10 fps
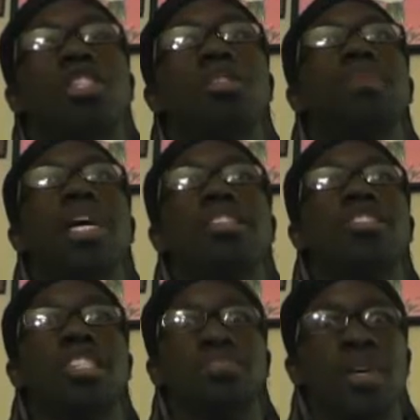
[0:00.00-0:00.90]
she
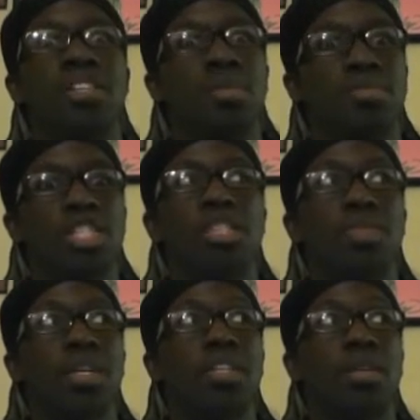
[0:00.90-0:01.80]
basically spent
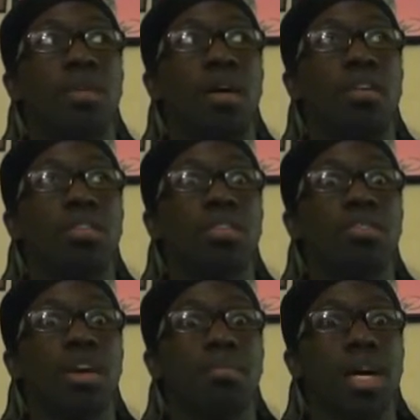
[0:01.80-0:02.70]
up all of
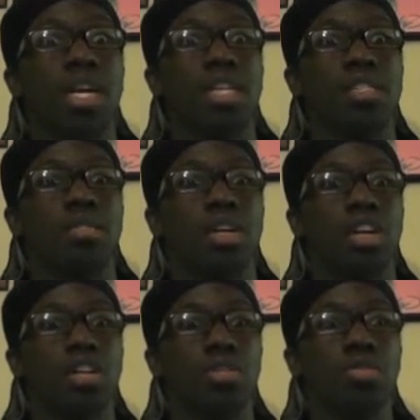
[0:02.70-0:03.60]
their money,
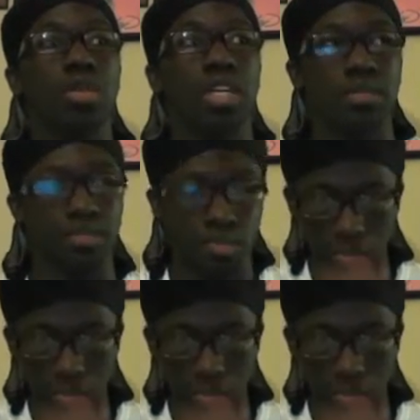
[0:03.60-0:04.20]
including